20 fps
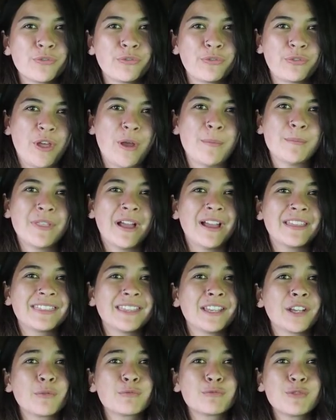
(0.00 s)
of thumb that I
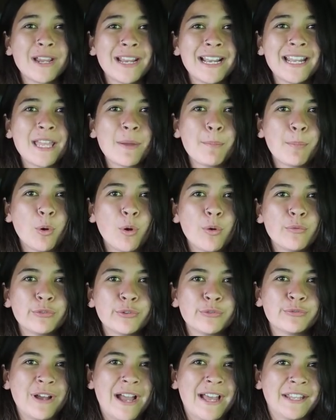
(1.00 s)
think are really important
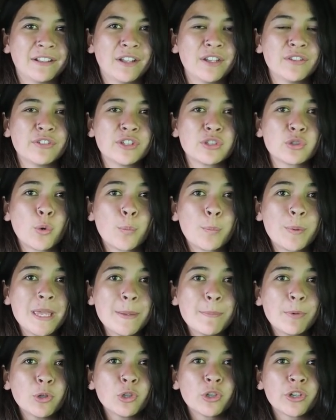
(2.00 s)
for van lifers or
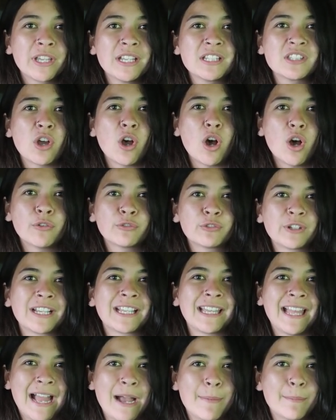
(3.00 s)
people looking to
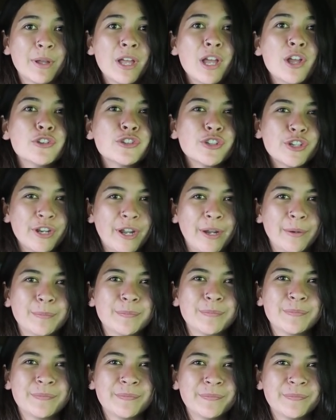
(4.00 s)
off-grid camp to know.